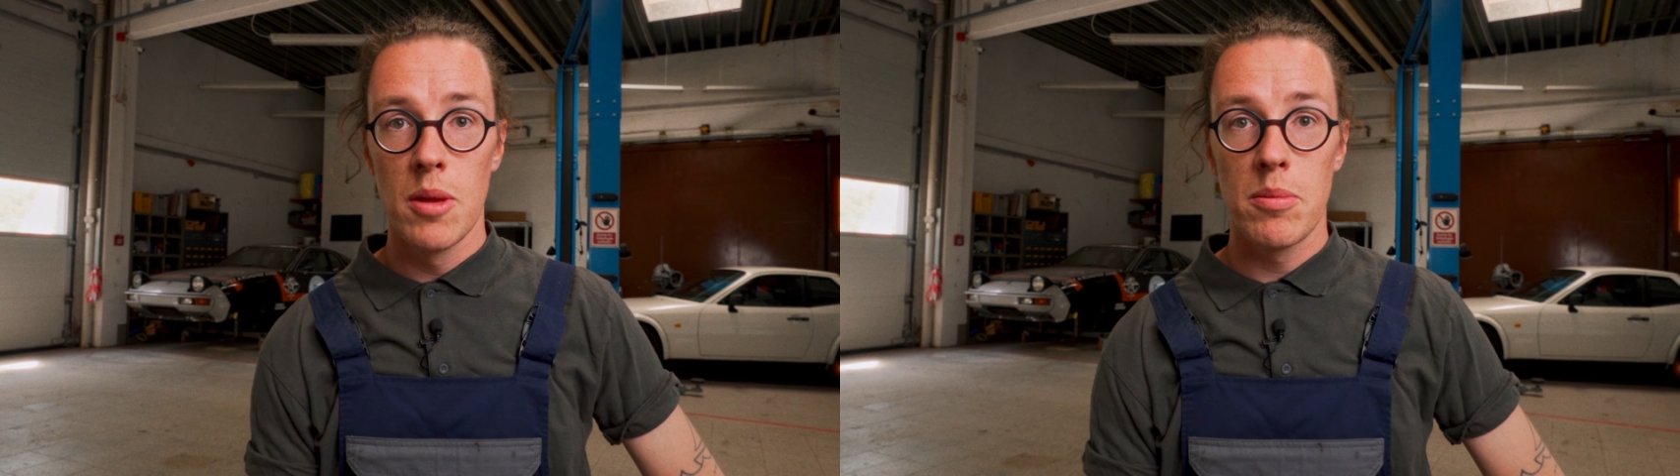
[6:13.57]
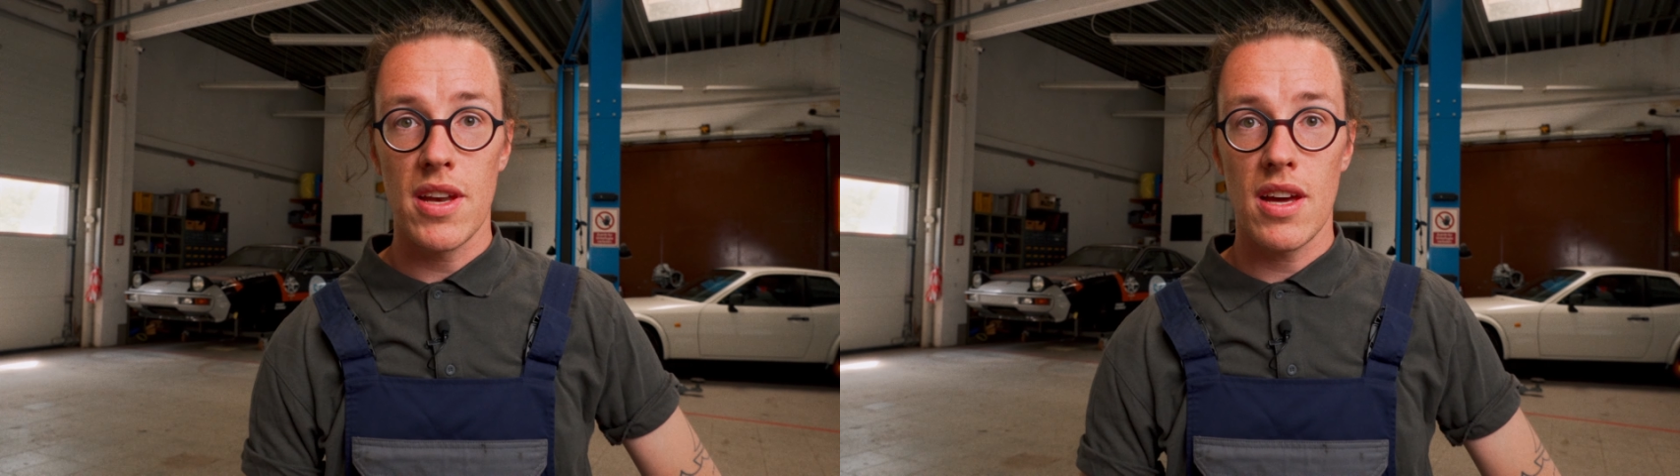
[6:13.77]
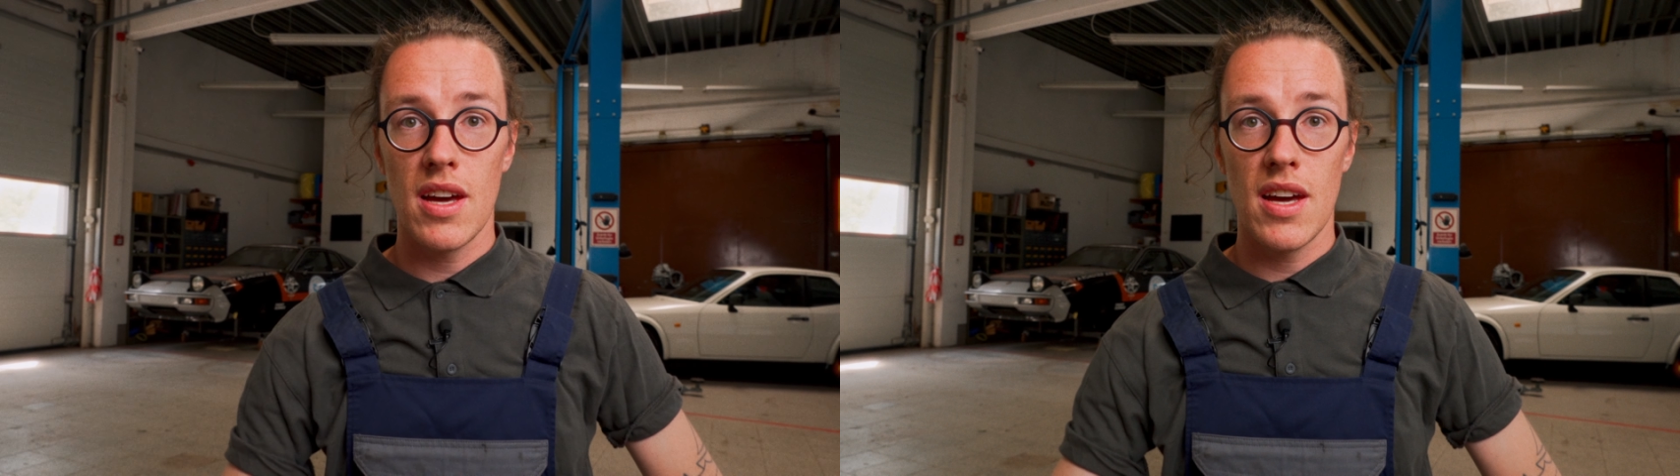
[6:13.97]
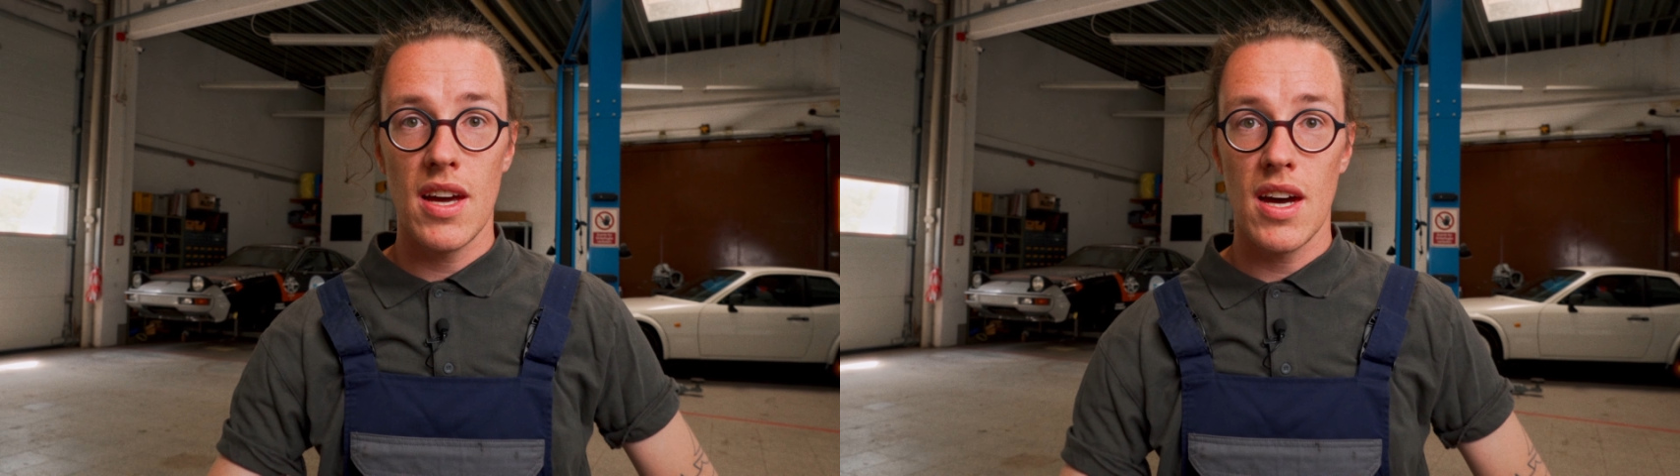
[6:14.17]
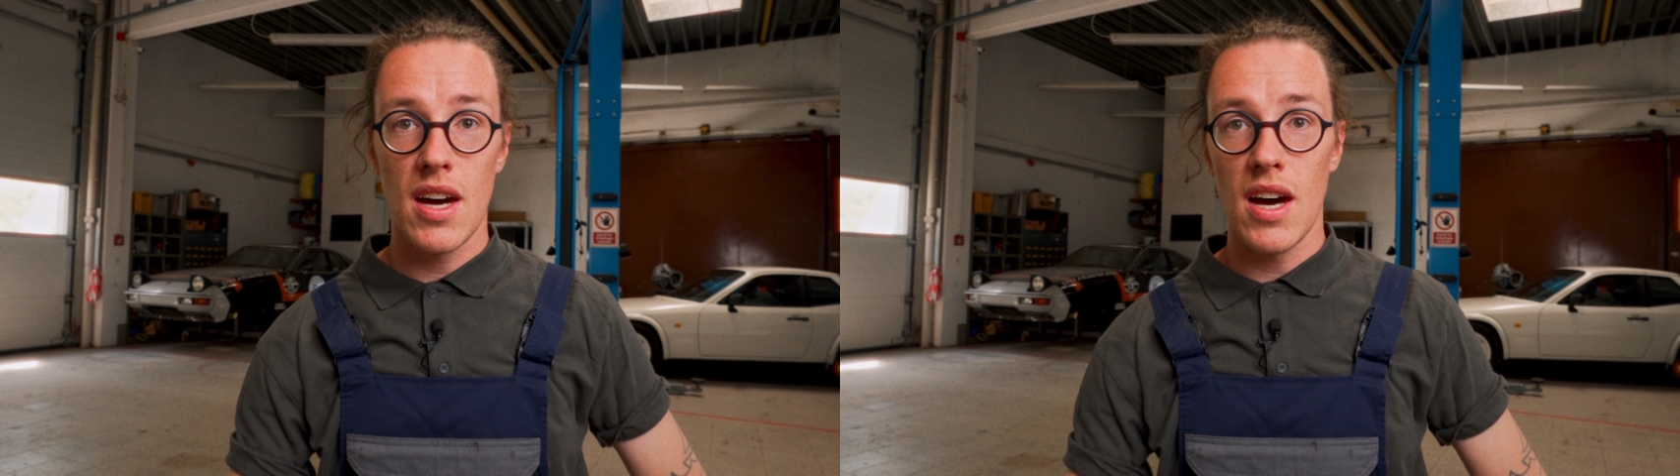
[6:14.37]

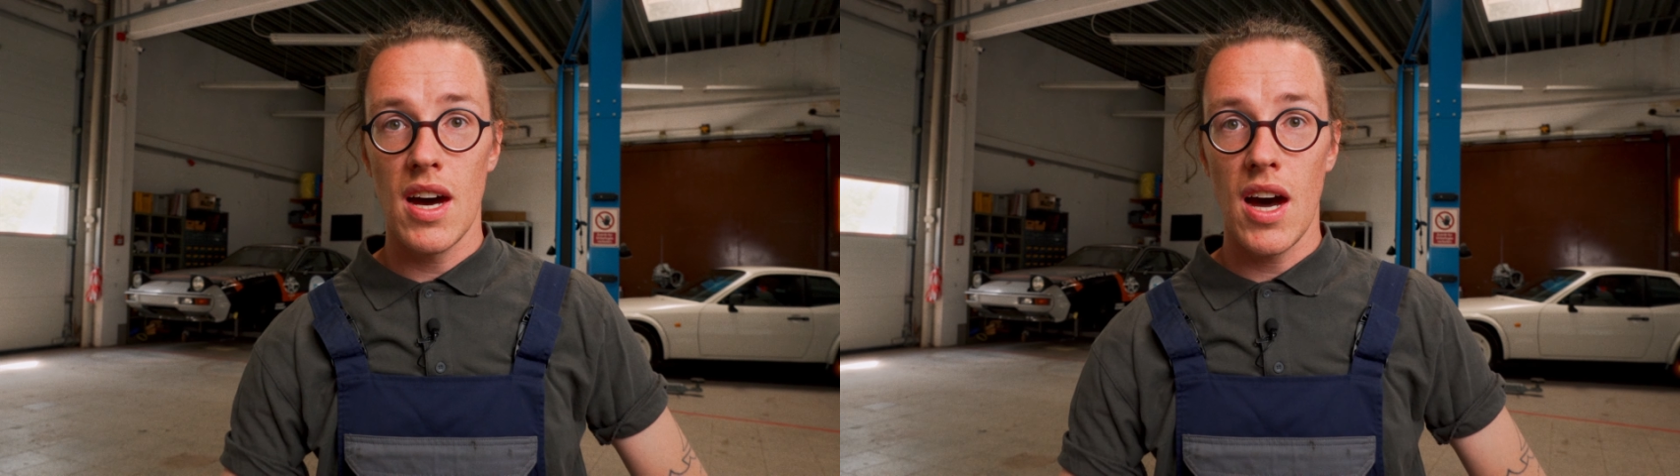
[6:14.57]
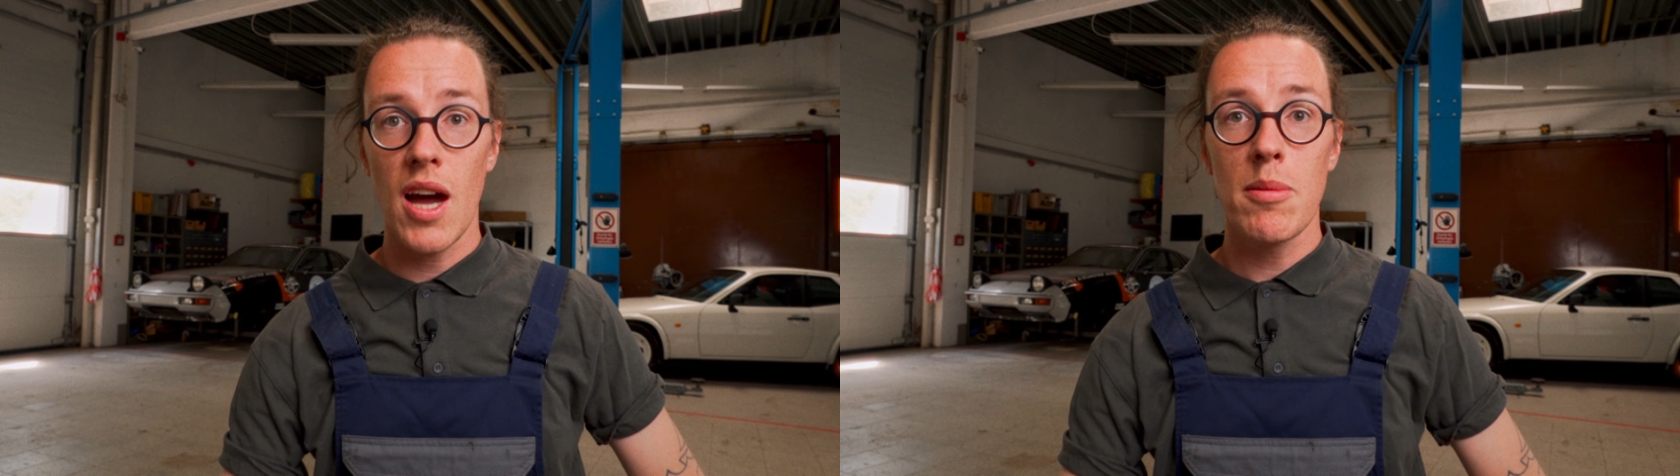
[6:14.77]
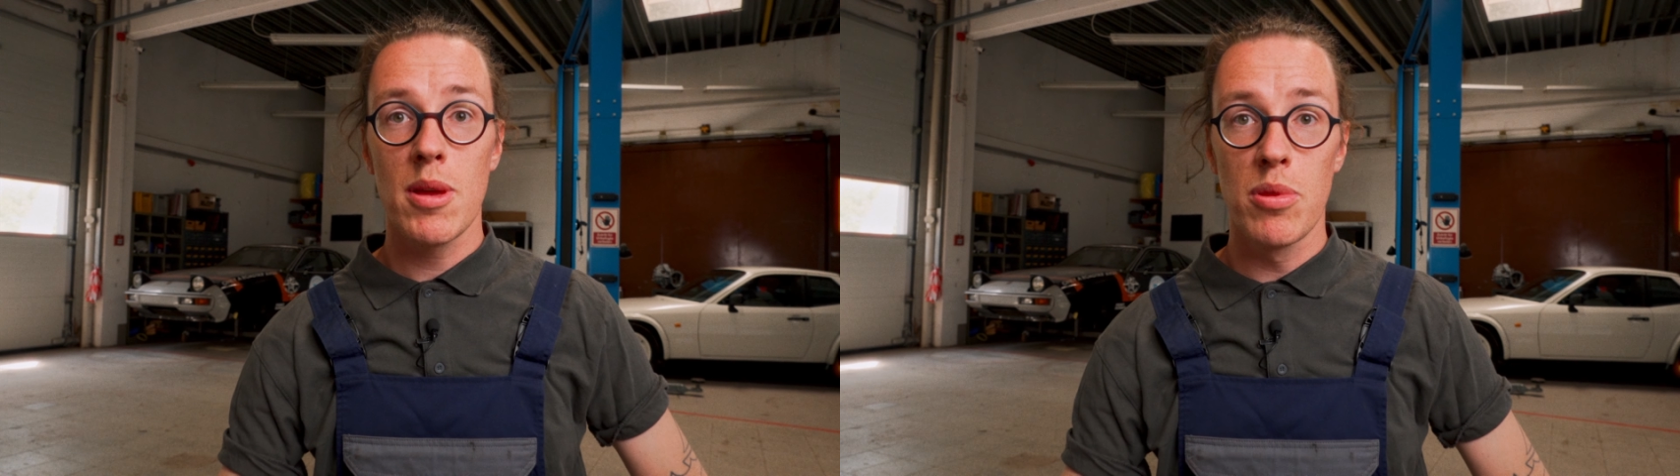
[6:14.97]
But I'm in